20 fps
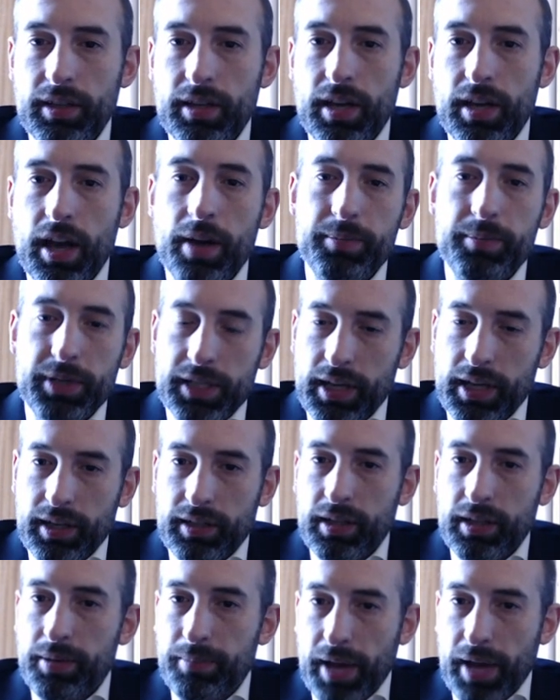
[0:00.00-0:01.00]
a
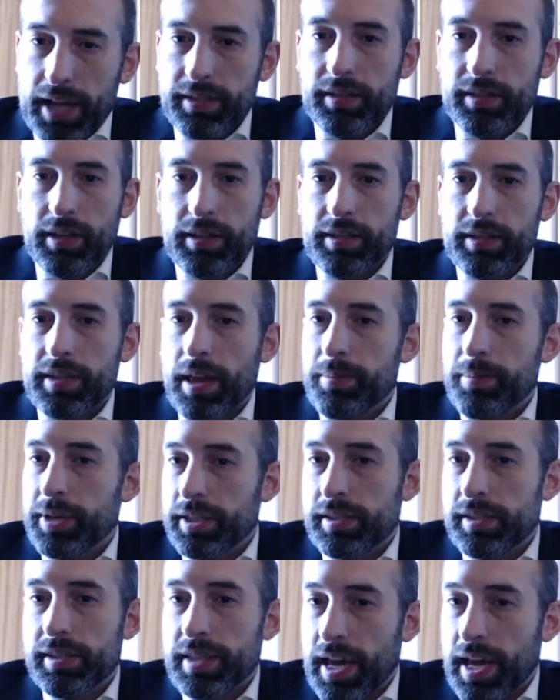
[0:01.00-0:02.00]
particular message. They've been
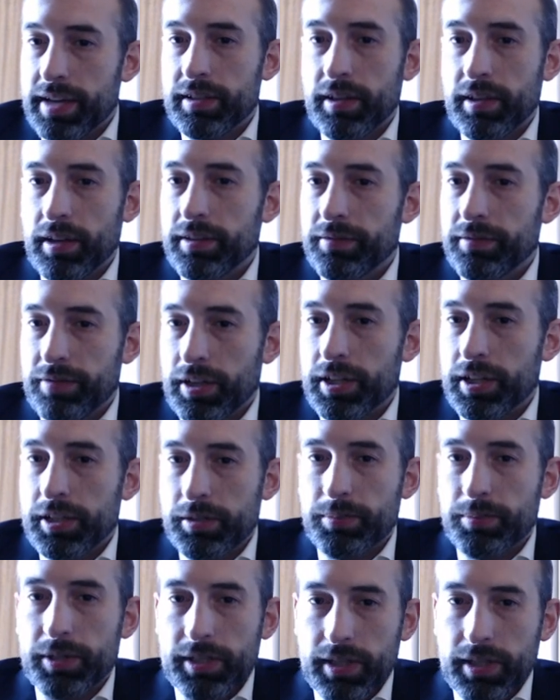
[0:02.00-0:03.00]
sent on a very
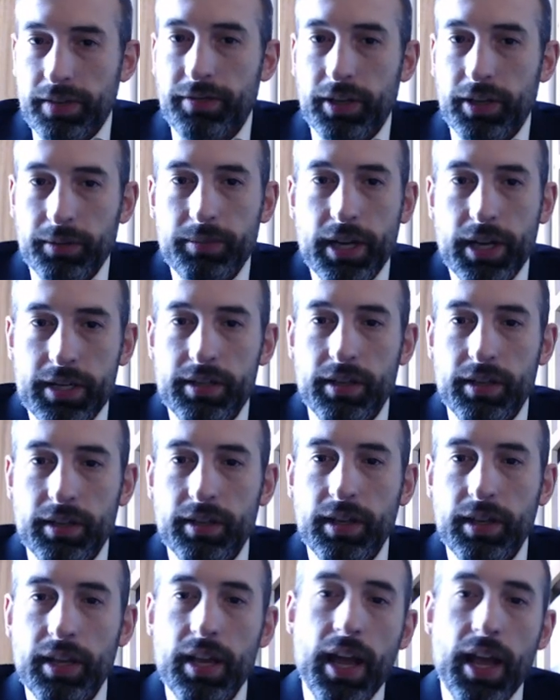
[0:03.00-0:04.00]
specific mission,
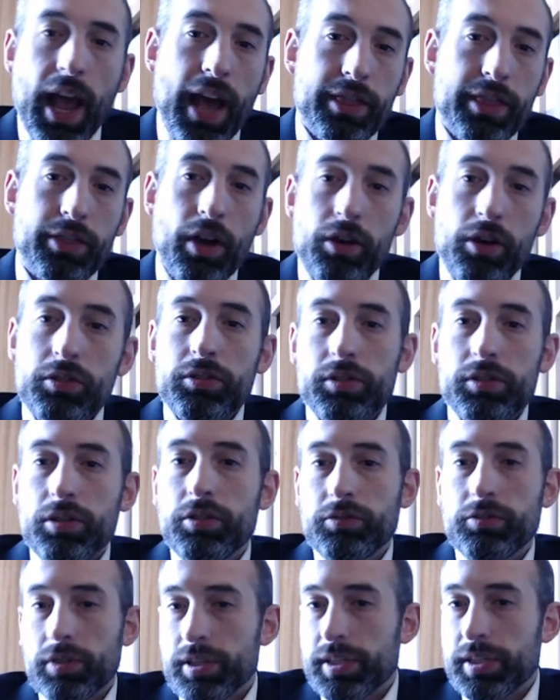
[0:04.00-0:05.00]
and those who
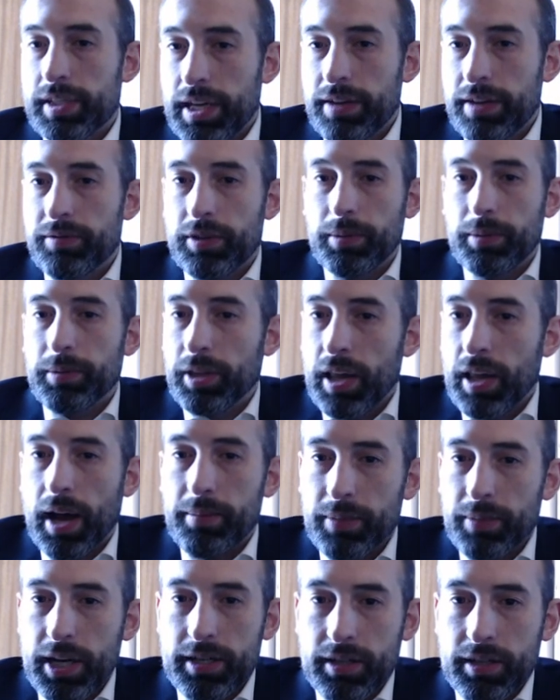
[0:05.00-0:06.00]
receive them on that
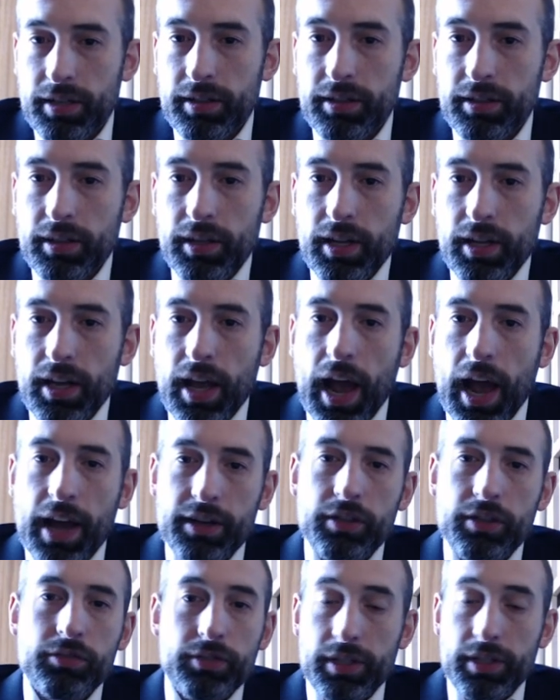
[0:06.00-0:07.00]
mission and
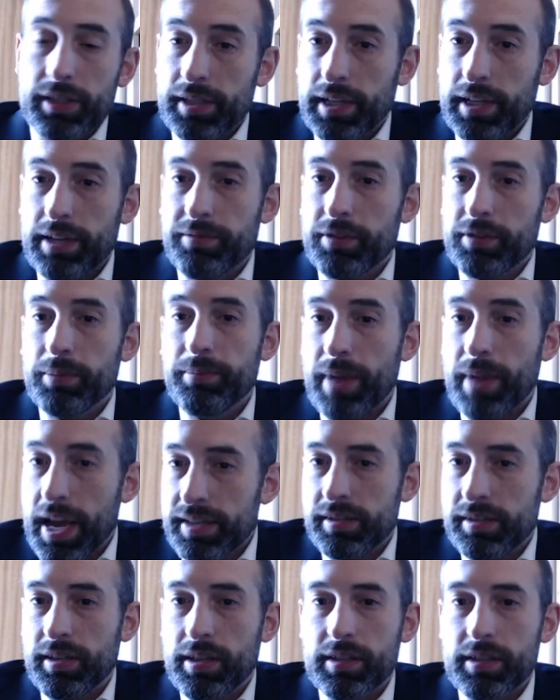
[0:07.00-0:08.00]
who receive the
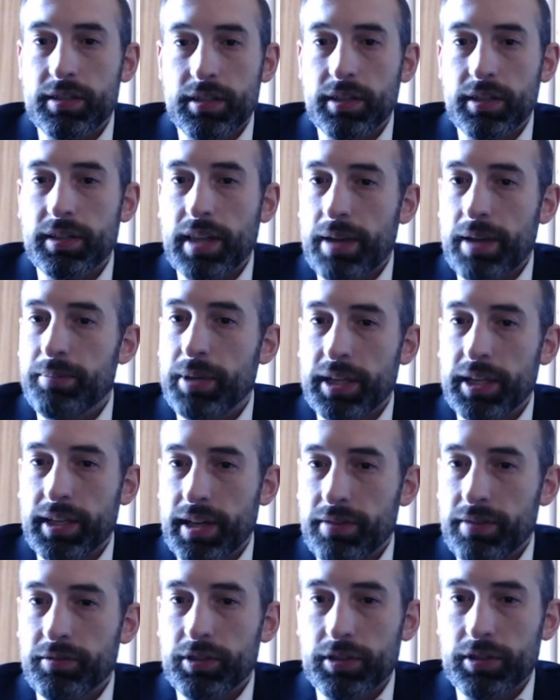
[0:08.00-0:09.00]
message that they've been
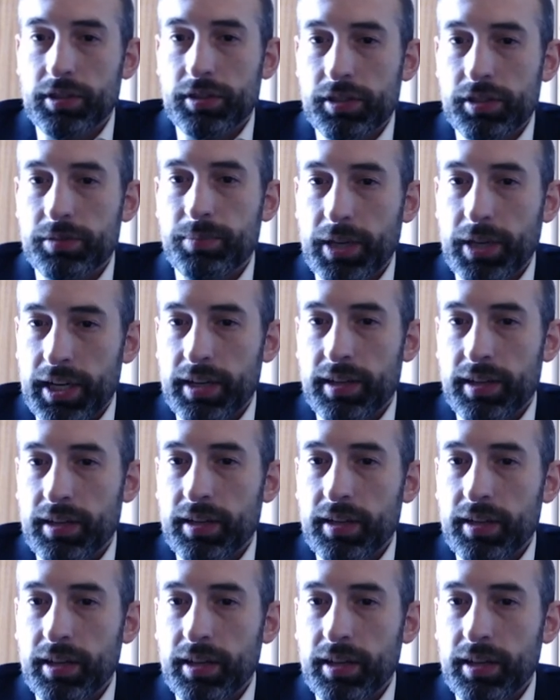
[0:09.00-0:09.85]
given to speak